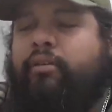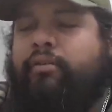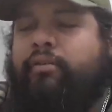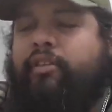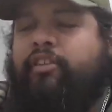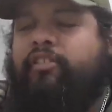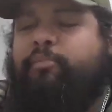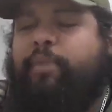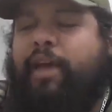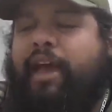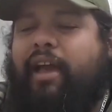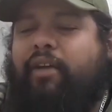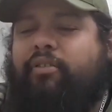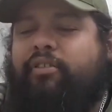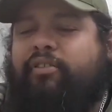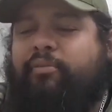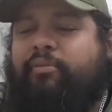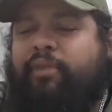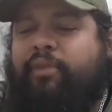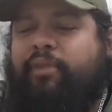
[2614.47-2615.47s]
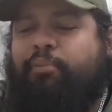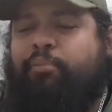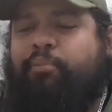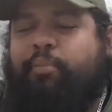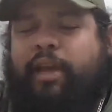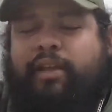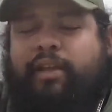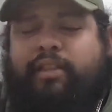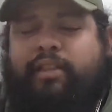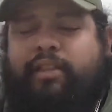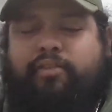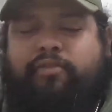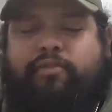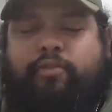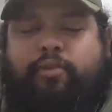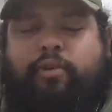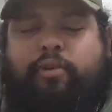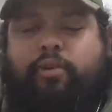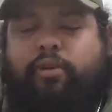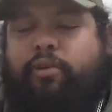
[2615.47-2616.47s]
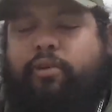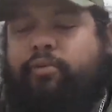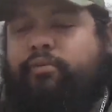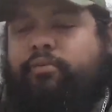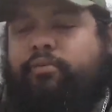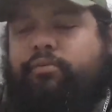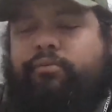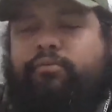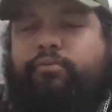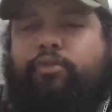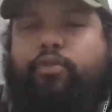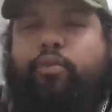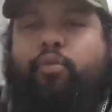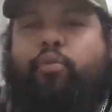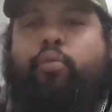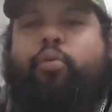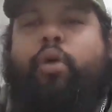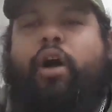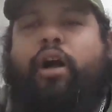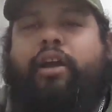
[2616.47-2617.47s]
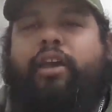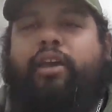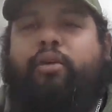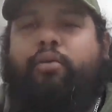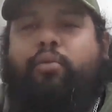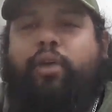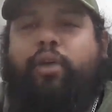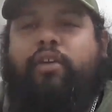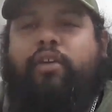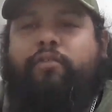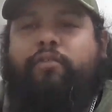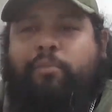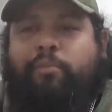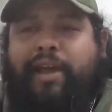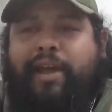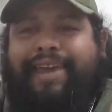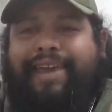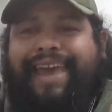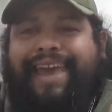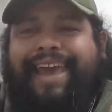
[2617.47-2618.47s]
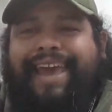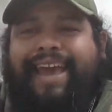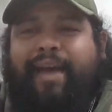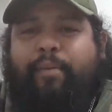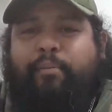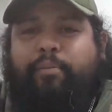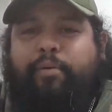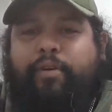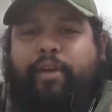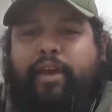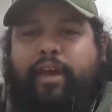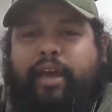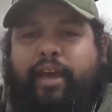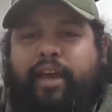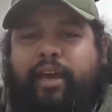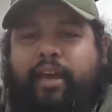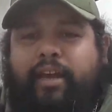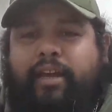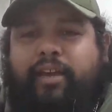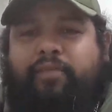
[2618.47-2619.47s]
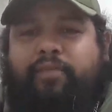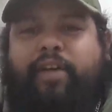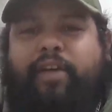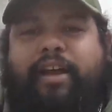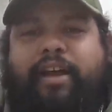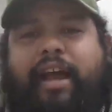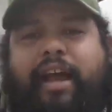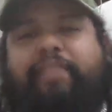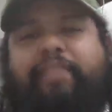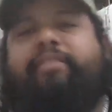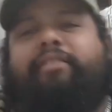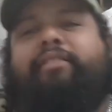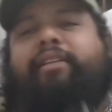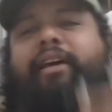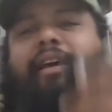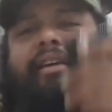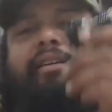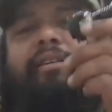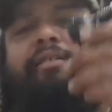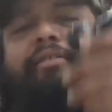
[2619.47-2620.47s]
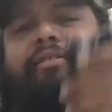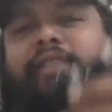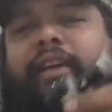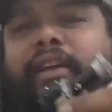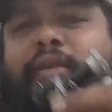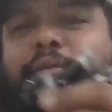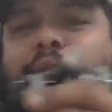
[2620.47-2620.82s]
this bag was mainly for walking away from my camp, and if I had to stay